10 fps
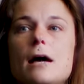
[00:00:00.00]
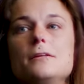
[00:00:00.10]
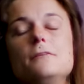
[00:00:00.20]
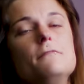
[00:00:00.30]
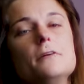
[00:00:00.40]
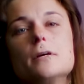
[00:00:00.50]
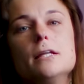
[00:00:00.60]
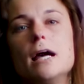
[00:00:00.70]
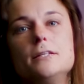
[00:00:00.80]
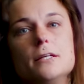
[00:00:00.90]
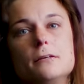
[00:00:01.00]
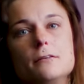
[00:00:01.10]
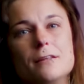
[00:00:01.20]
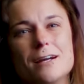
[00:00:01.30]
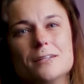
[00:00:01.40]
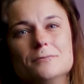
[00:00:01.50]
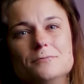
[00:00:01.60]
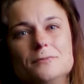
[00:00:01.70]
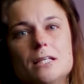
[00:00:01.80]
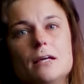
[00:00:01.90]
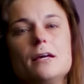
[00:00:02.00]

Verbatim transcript: I didn't feel connected there. Mm.